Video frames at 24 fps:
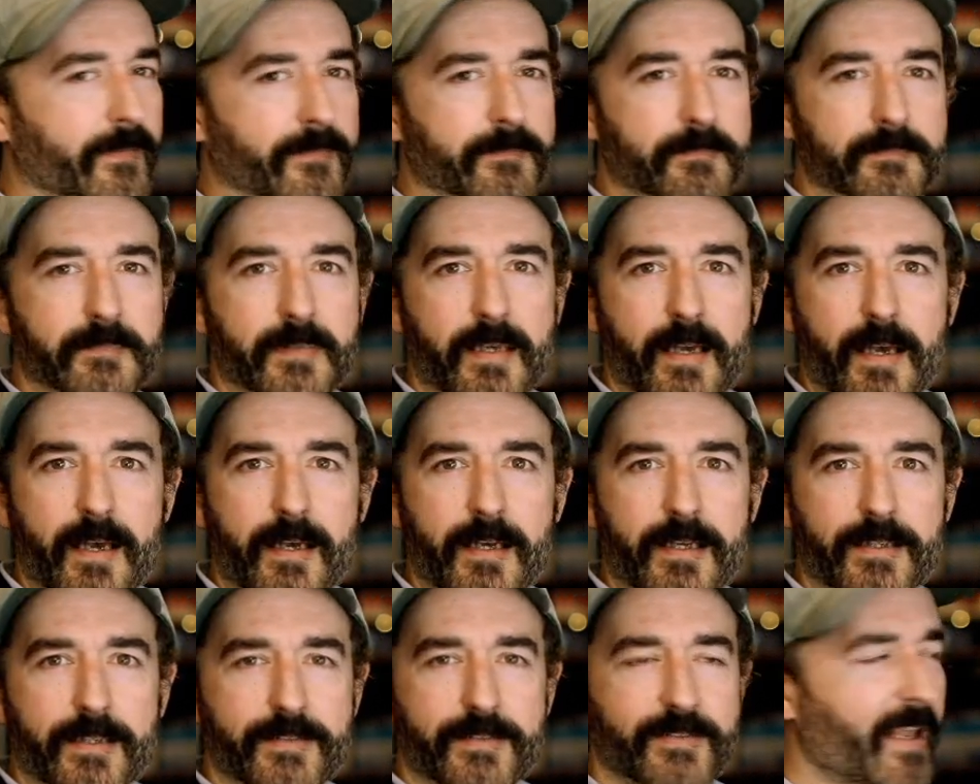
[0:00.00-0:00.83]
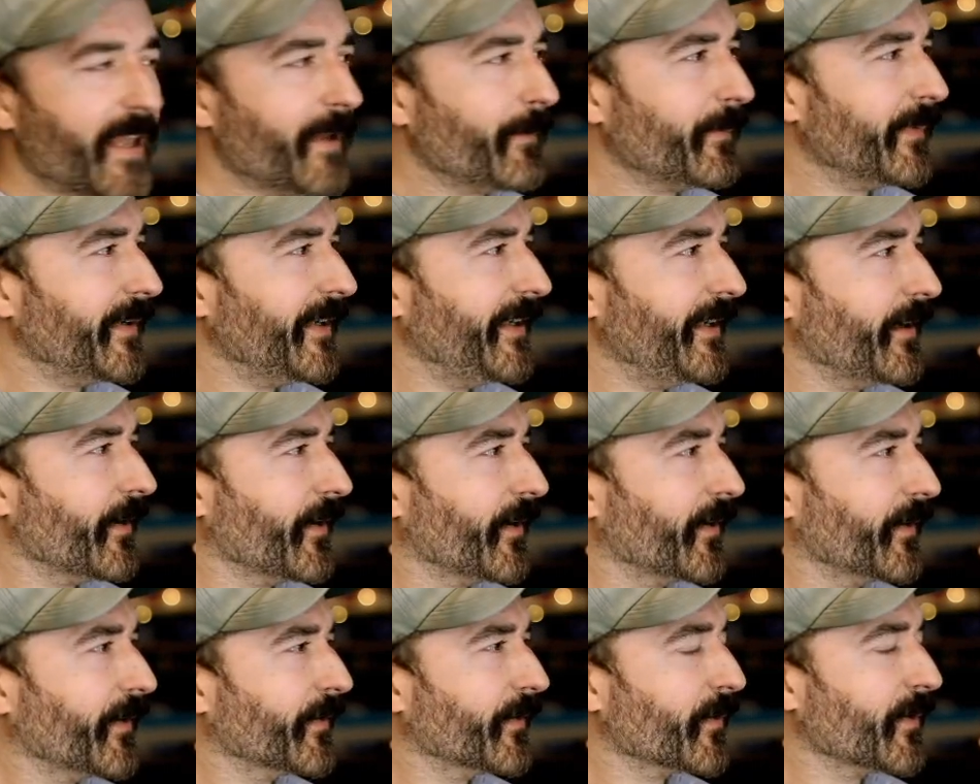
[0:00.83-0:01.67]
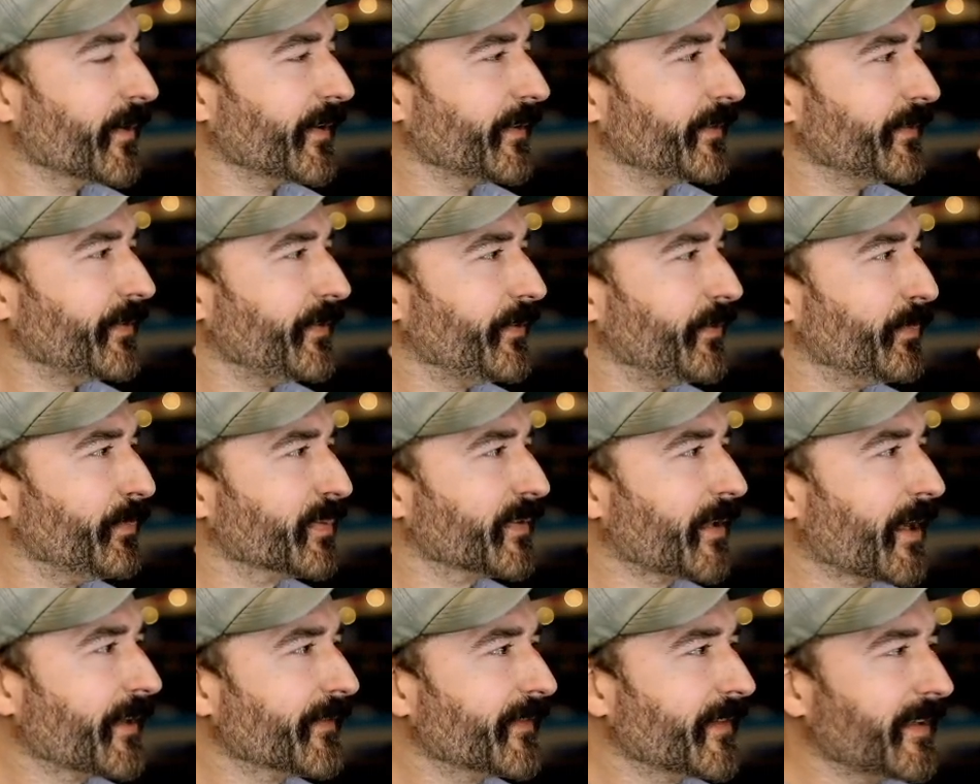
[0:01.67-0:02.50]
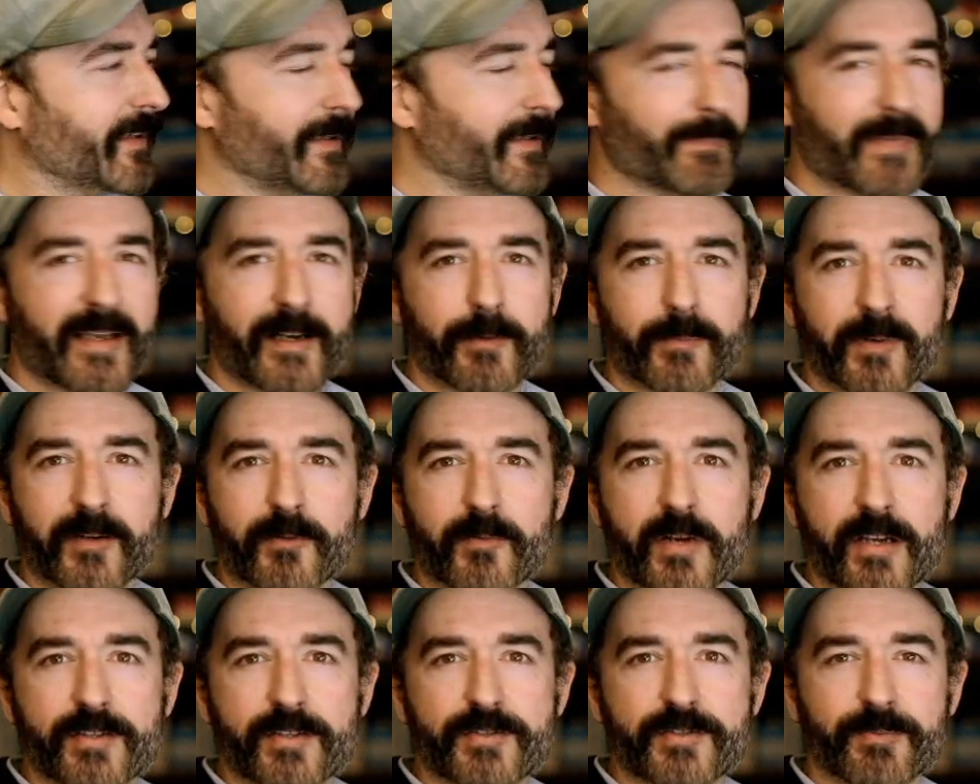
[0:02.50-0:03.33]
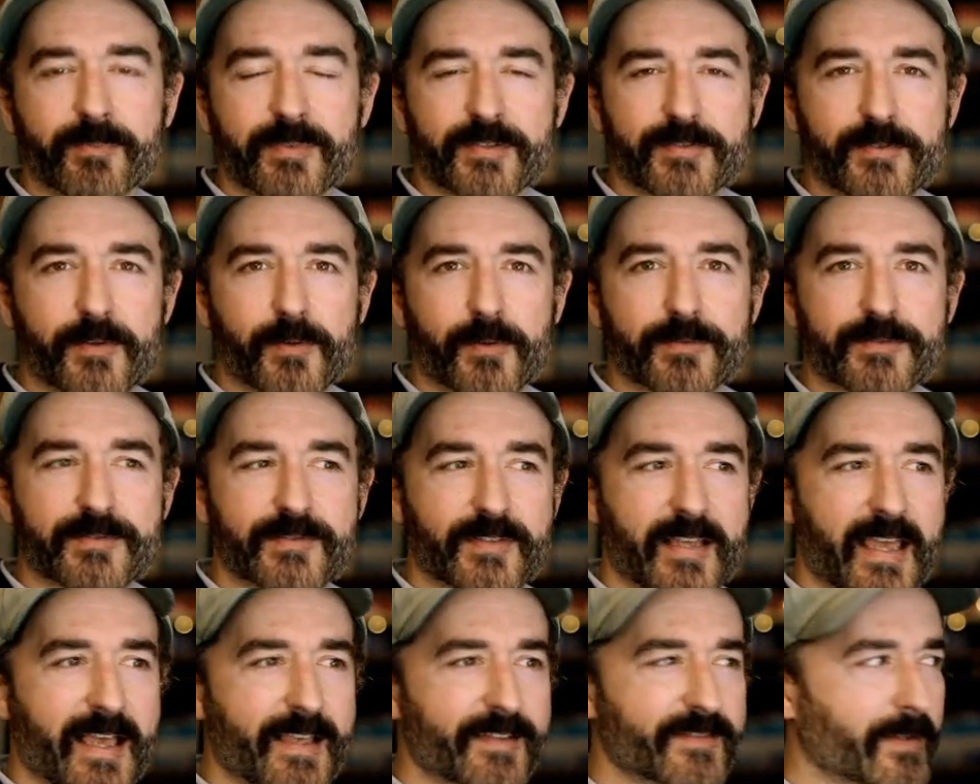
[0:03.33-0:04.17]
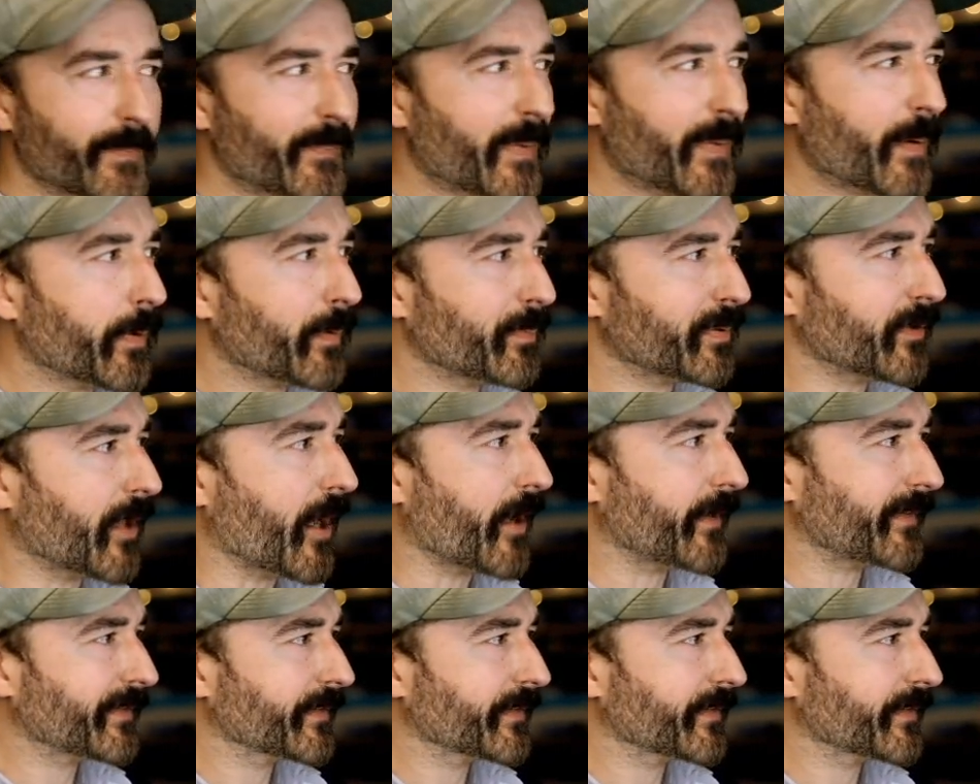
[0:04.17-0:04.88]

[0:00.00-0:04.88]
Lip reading: Today we are going to plot the meta-regression results as a bubble plot.